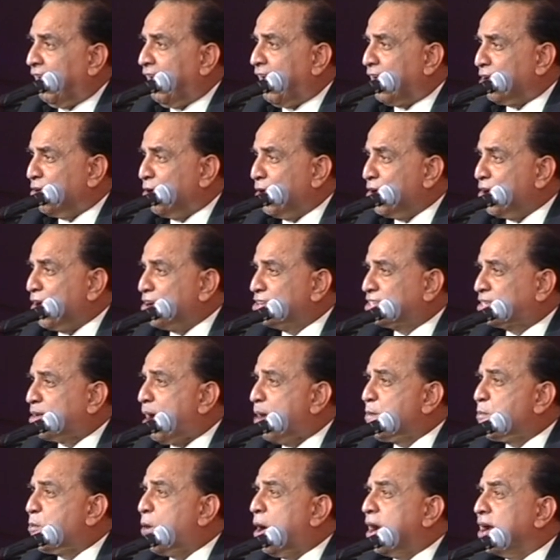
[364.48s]
Are you
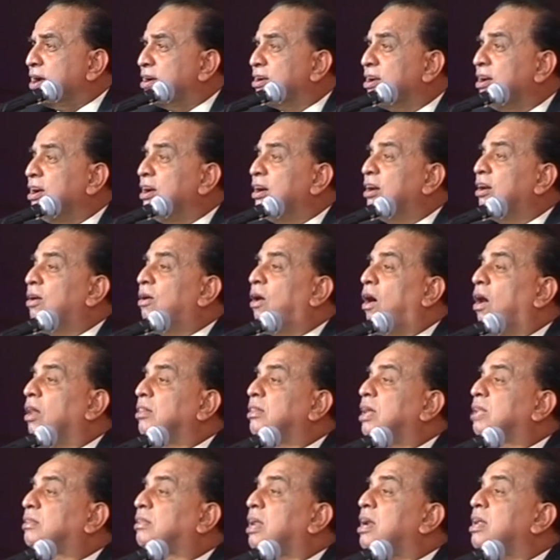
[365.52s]
understanding the point?
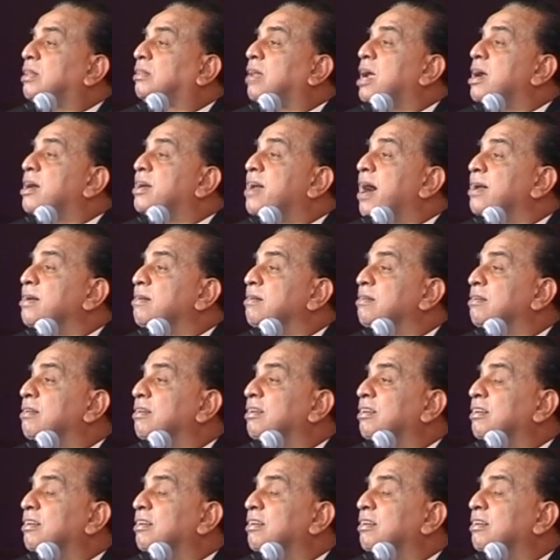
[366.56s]
All the three things done.